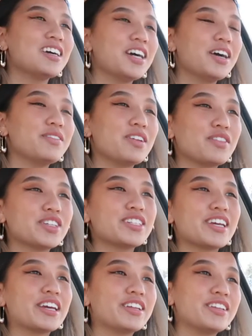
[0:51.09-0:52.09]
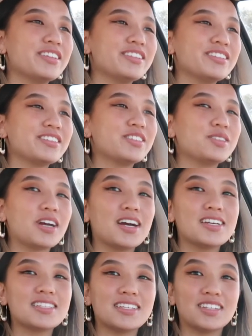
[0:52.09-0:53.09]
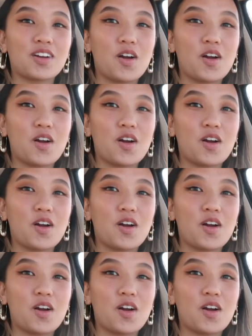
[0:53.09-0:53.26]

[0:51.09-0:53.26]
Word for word: I've never taken you guys in a